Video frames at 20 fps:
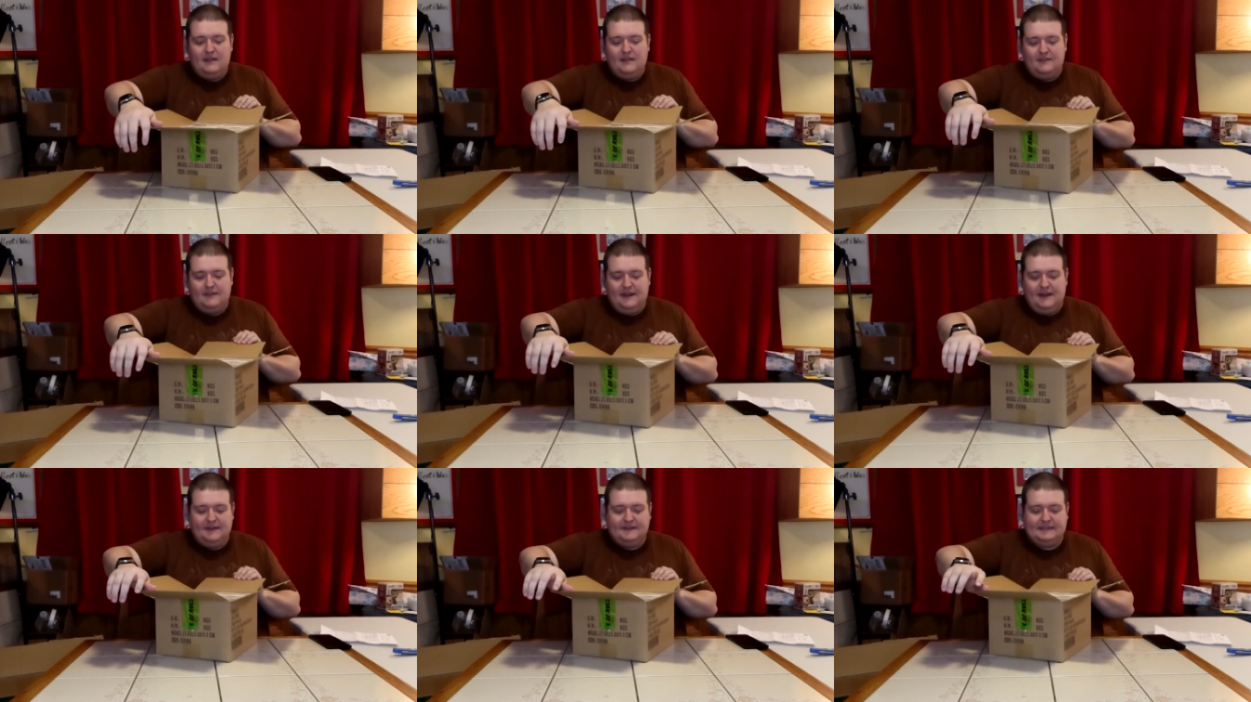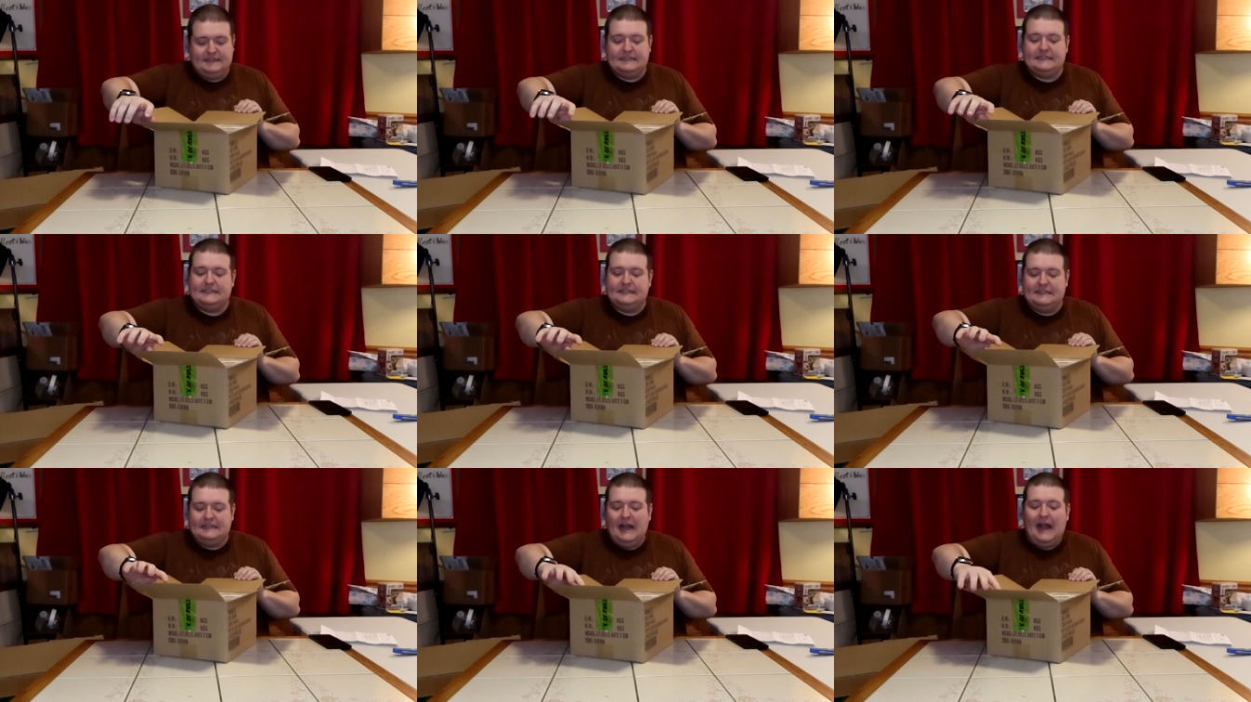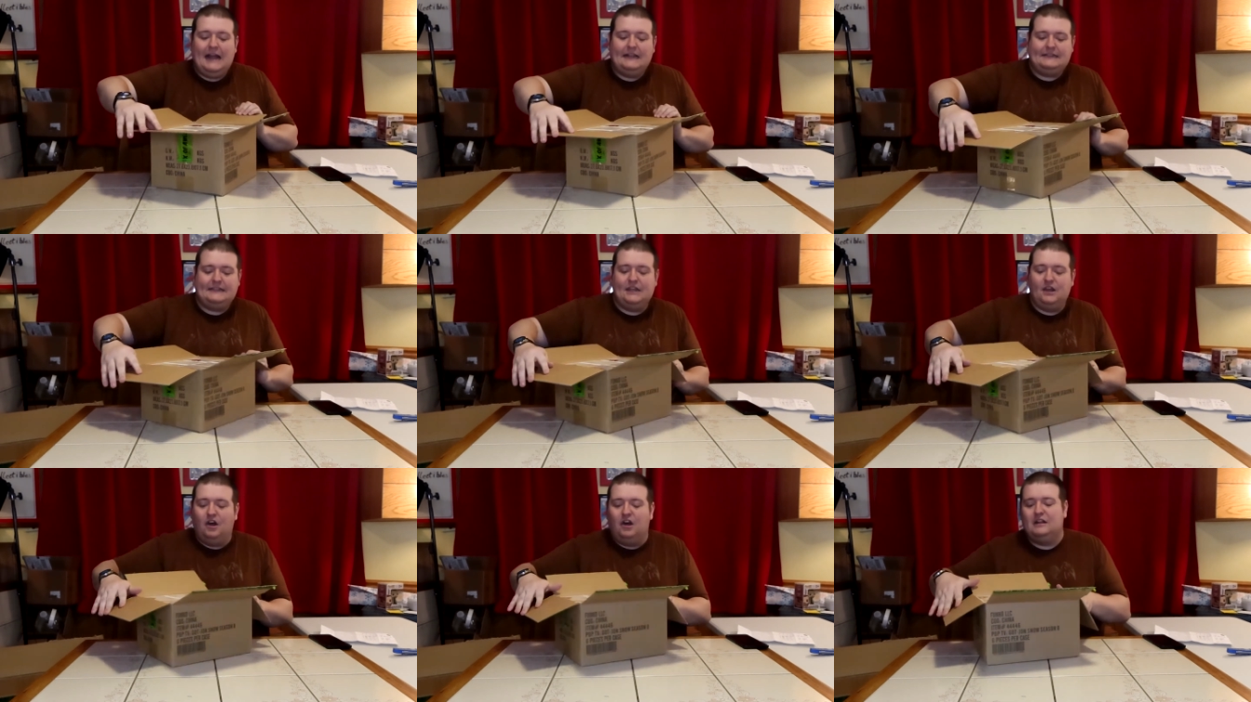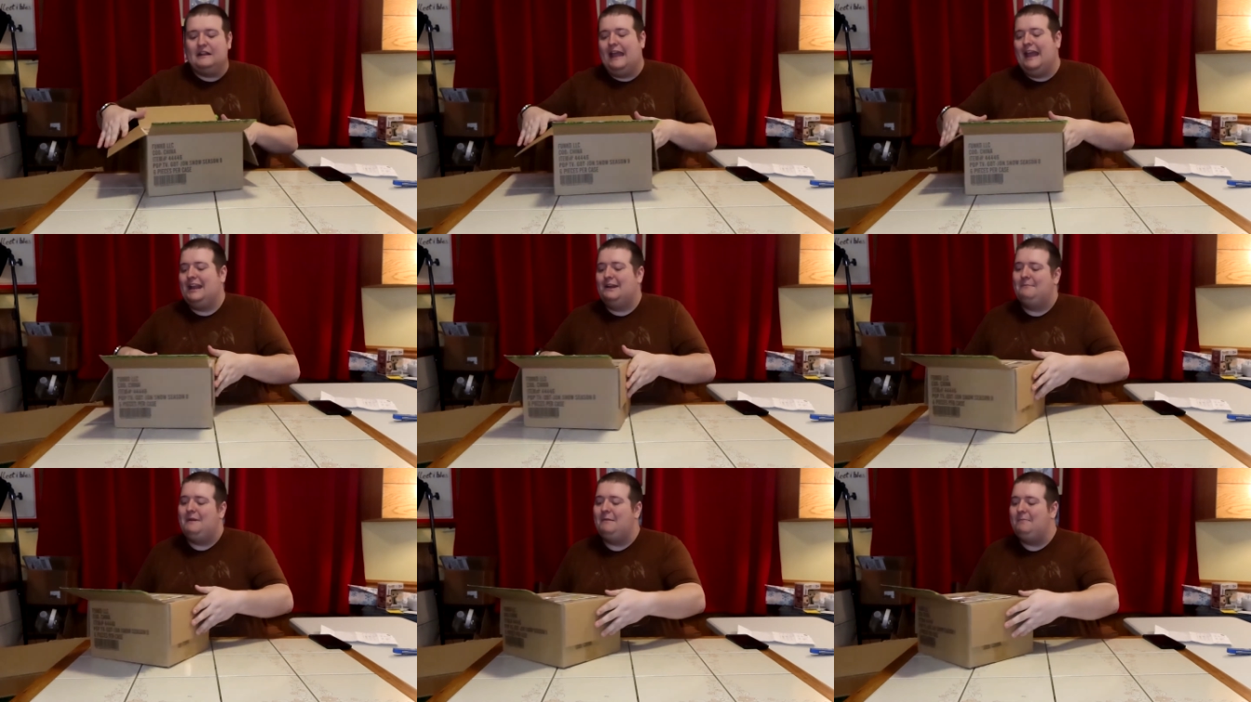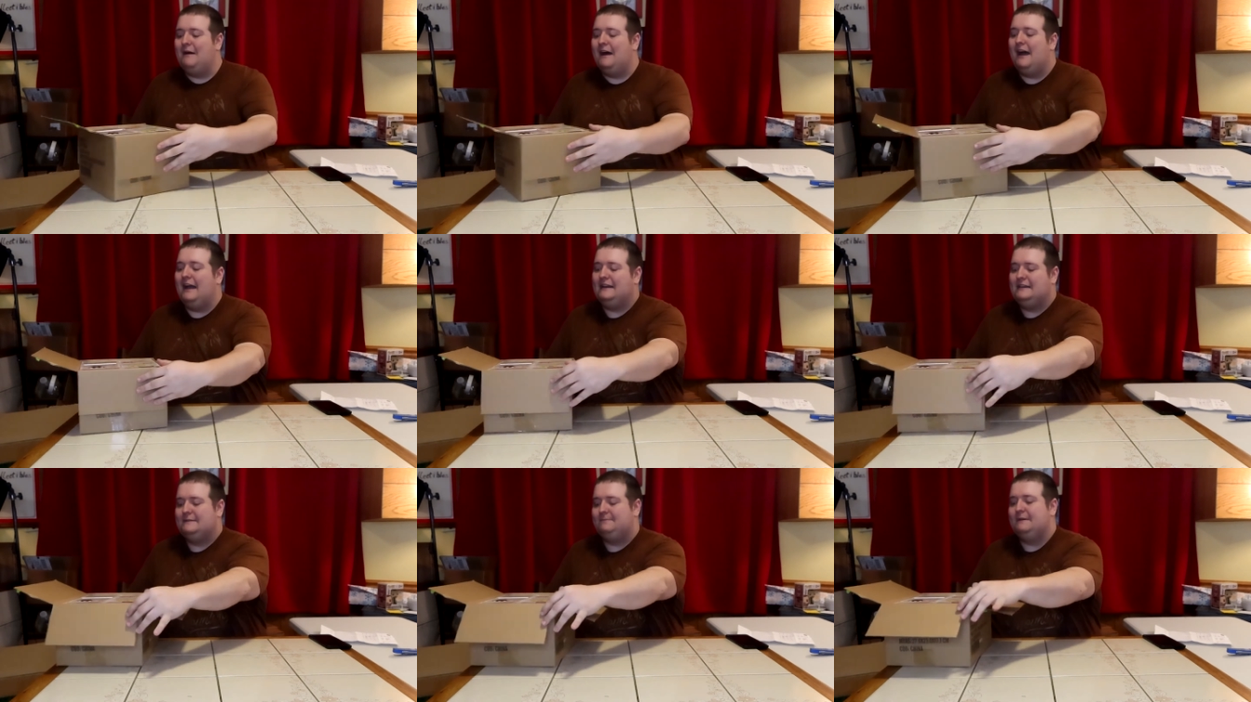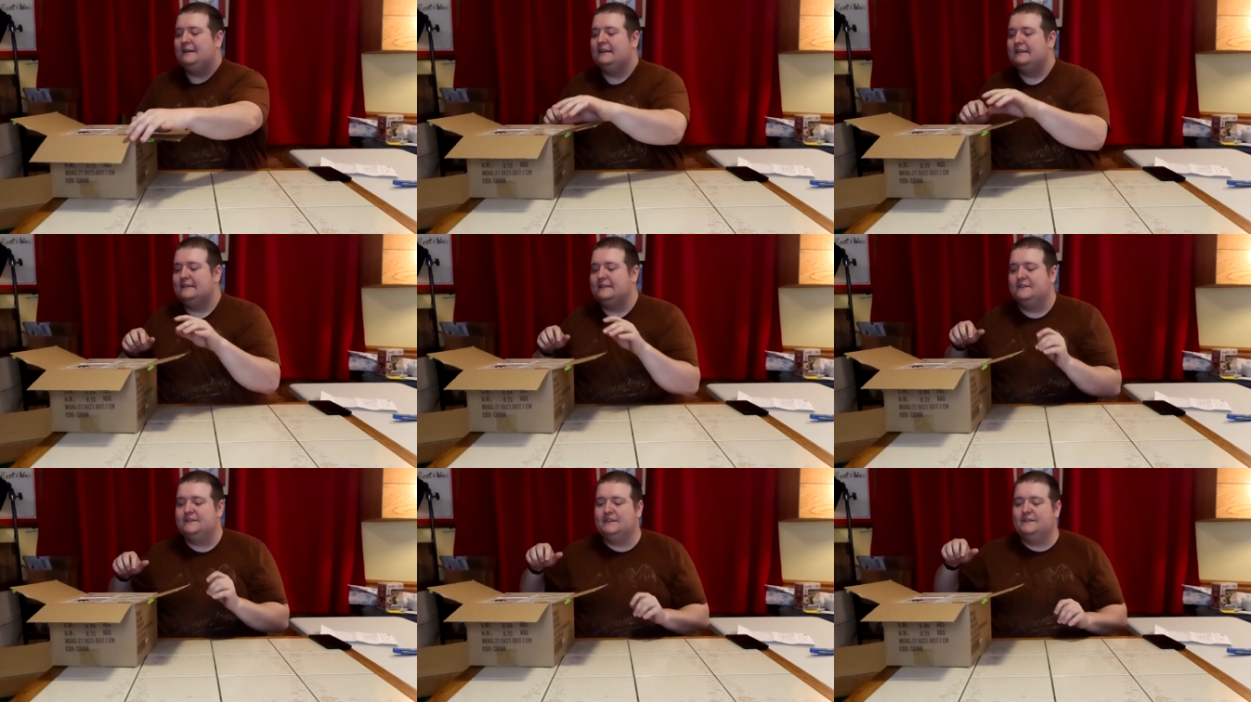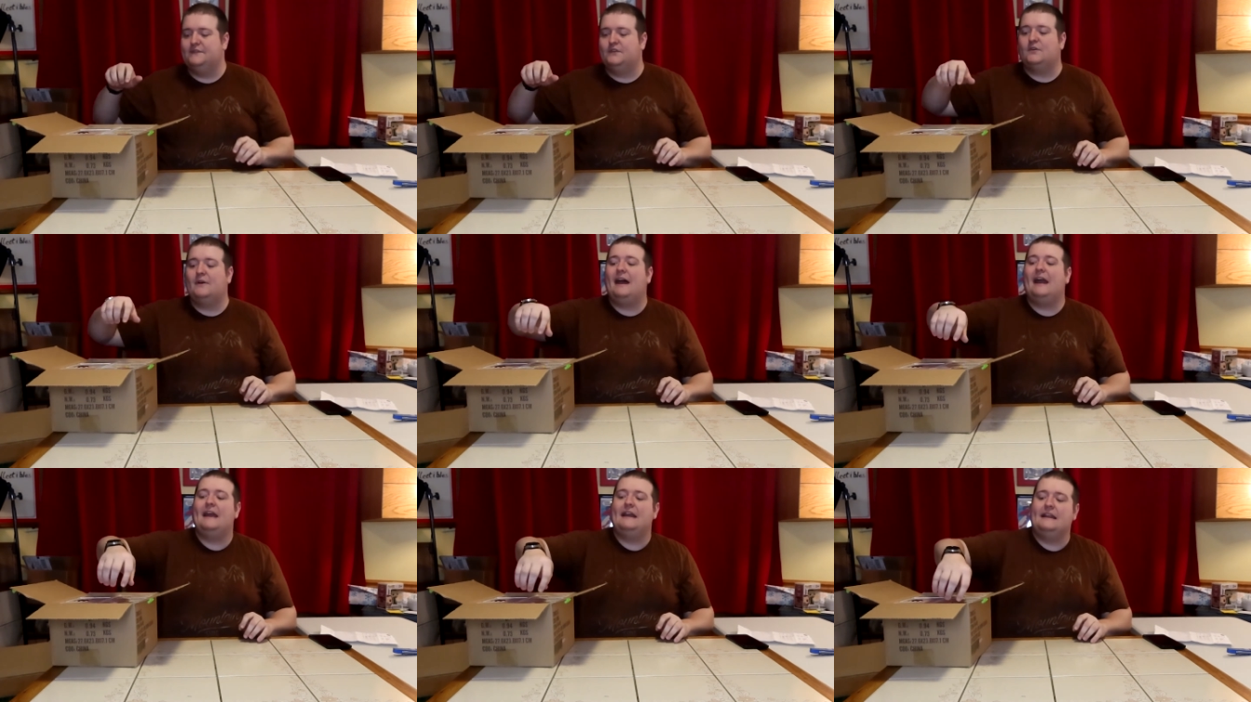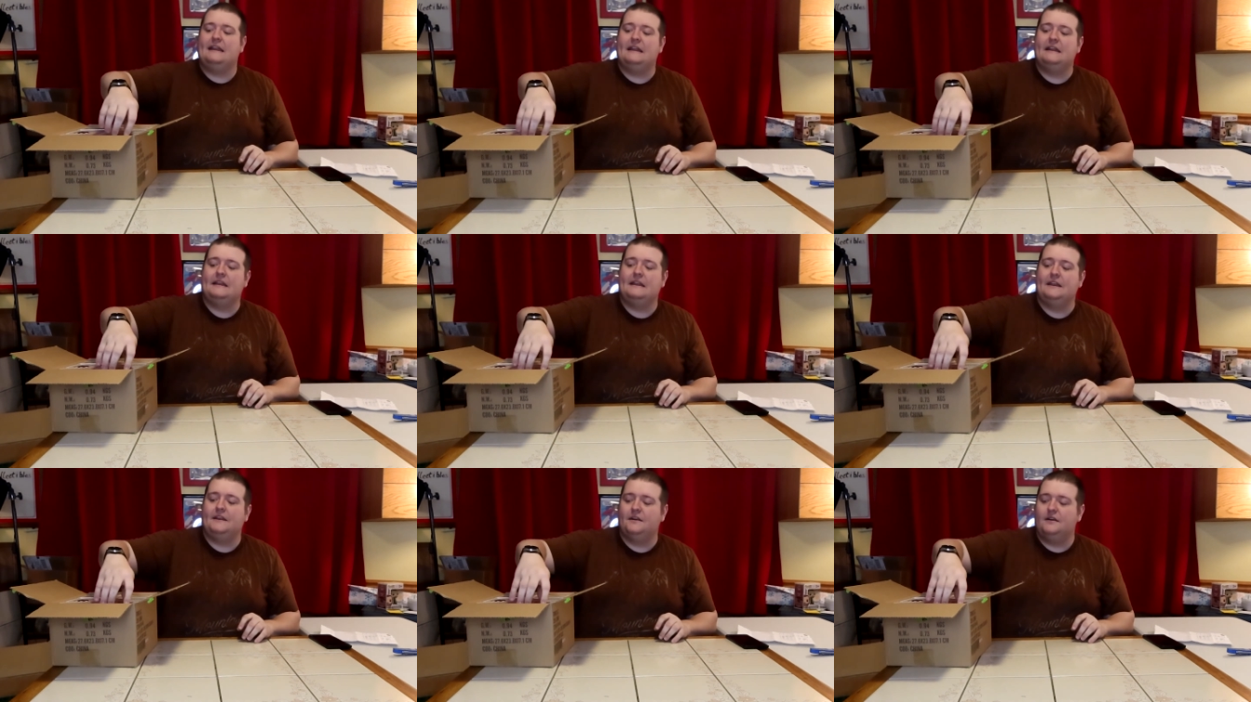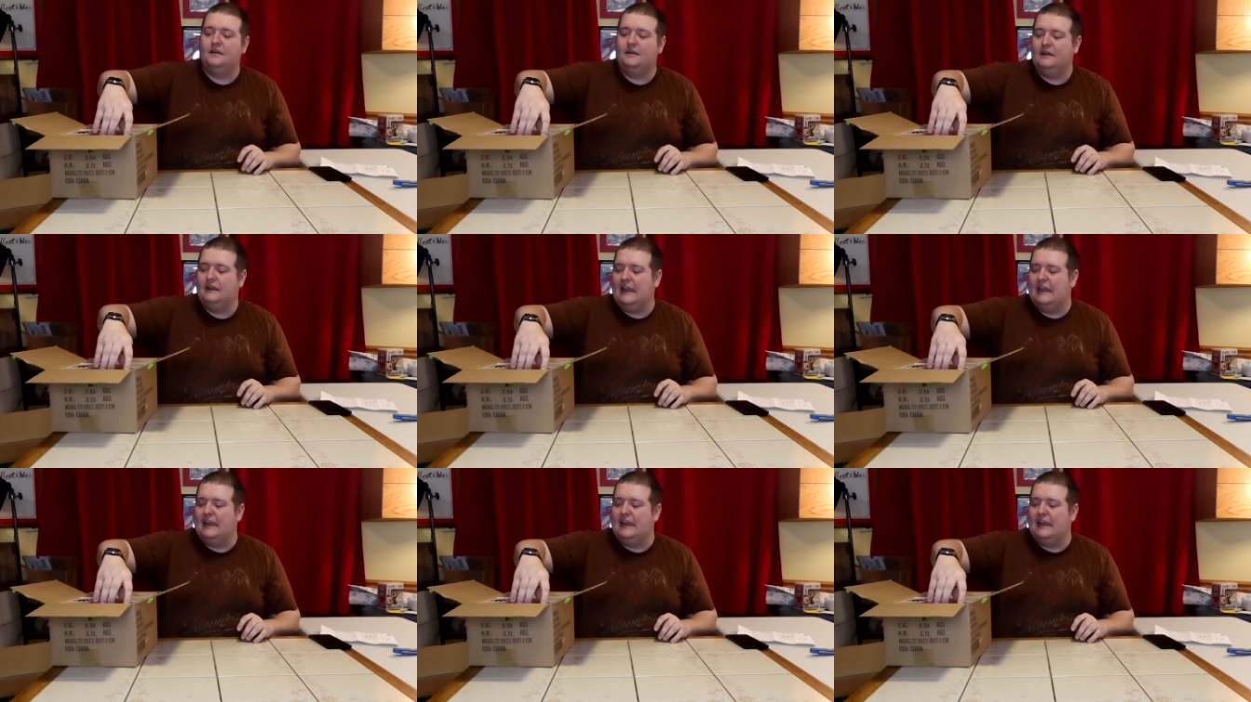This is not the all anime box because there's a variety in here.